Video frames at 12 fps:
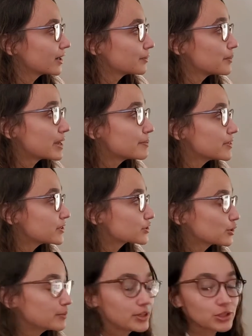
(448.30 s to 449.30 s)
Maybe this
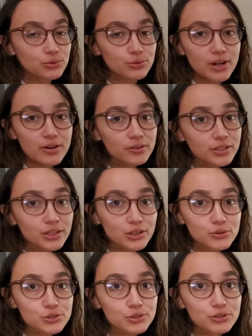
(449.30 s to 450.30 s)
could be a travel
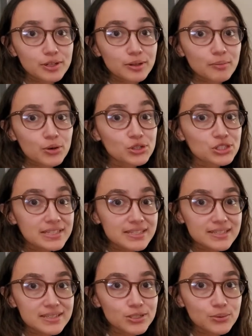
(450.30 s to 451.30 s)
enclosure in an emergency
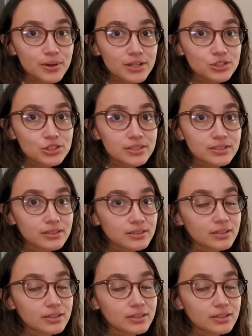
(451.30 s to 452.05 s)
situation